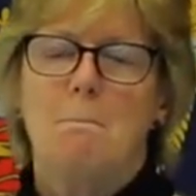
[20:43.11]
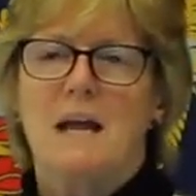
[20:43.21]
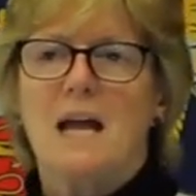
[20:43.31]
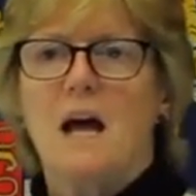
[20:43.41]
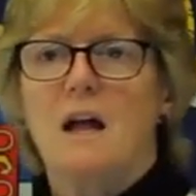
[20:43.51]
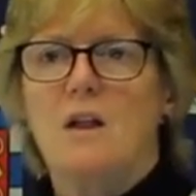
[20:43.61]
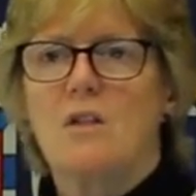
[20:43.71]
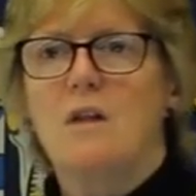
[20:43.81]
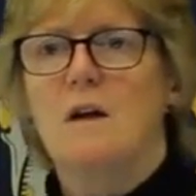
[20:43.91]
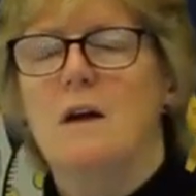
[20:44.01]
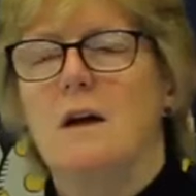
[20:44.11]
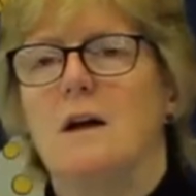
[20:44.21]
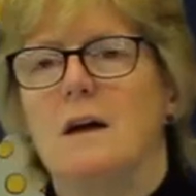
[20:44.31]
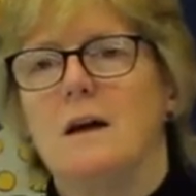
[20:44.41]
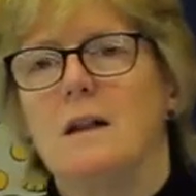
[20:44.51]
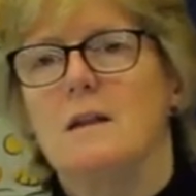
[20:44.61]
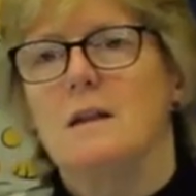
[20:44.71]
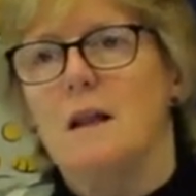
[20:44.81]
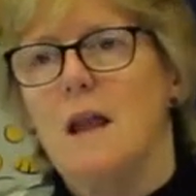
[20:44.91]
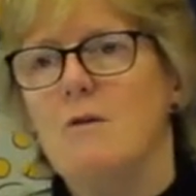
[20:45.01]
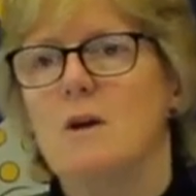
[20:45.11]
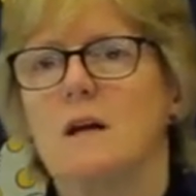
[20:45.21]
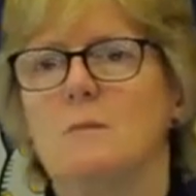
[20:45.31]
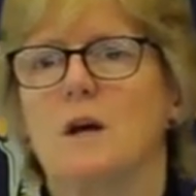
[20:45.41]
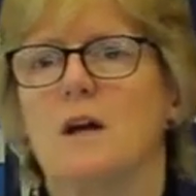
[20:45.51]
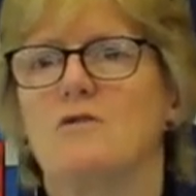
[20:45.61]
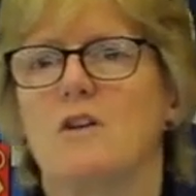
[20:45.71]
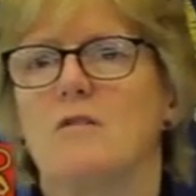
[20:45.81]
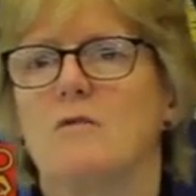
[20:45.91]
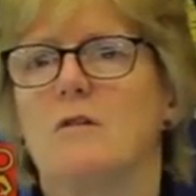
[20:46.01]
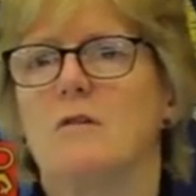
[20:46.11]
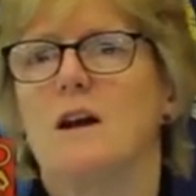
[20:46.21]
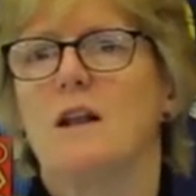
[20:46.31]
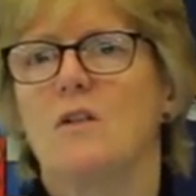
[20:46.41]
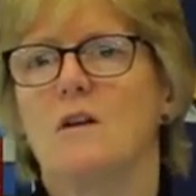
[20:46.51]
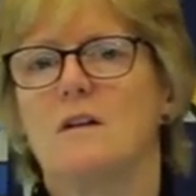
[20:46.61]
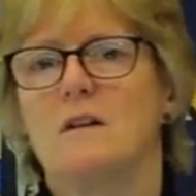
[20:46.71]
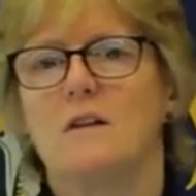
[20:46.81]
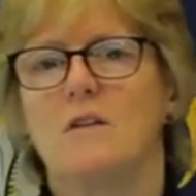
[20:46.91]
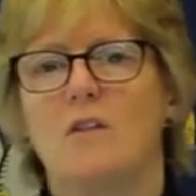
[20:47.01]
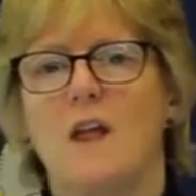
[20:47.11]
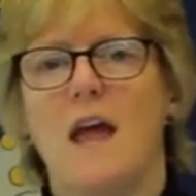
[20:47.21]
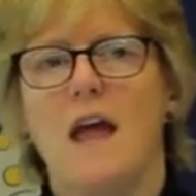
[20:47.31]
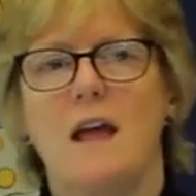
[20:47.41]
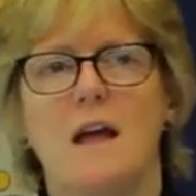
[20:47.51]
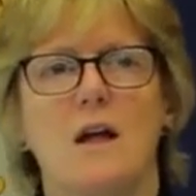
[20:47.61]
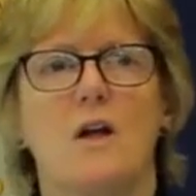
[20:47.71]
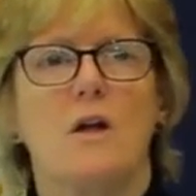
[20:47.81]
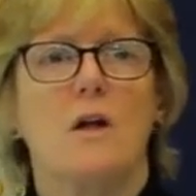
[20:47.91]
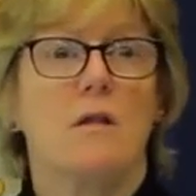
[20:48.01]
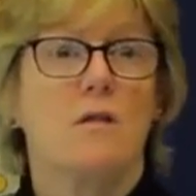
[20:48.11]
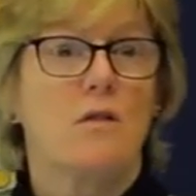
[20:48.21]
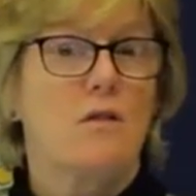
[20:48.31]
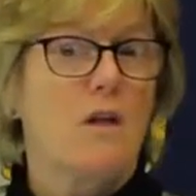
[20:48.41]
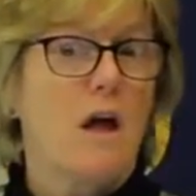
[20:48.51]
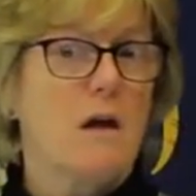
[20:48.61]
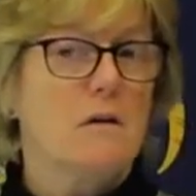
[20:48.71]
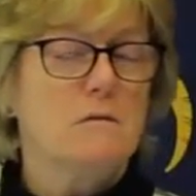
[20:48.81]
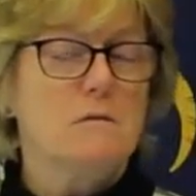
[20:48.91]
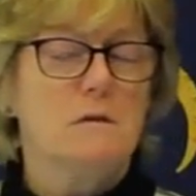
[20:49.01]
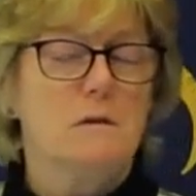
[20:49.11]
because the low-income countries are already starting to say, so